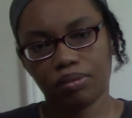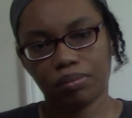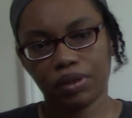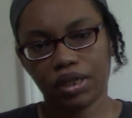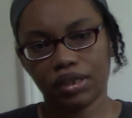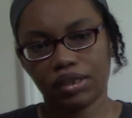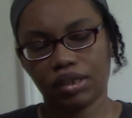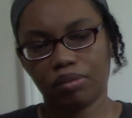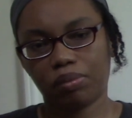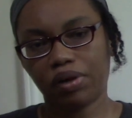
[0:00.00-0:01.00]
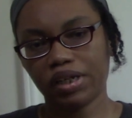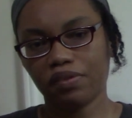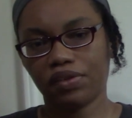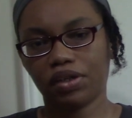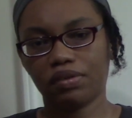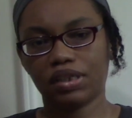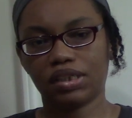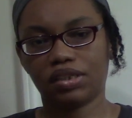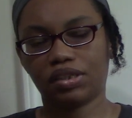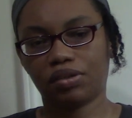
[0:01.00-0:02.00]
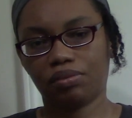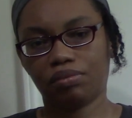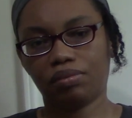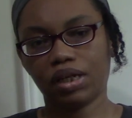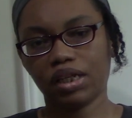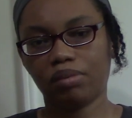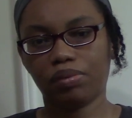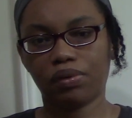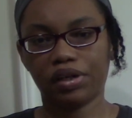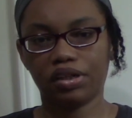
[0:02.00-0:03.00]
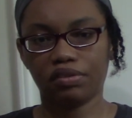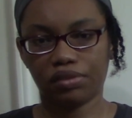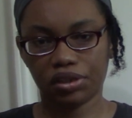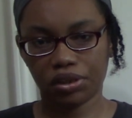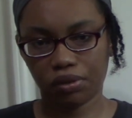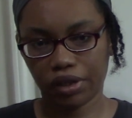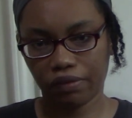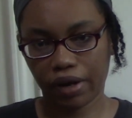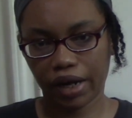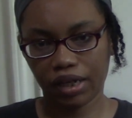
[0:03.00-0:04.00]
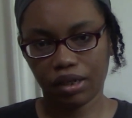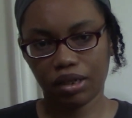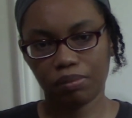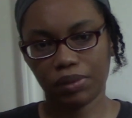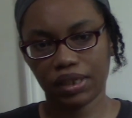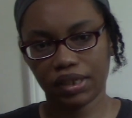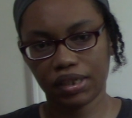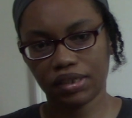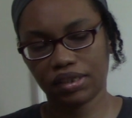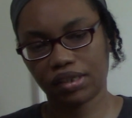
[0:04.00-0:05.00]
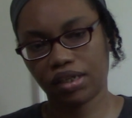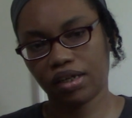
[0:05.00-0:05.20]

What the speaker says: But point of view is really important for story writing because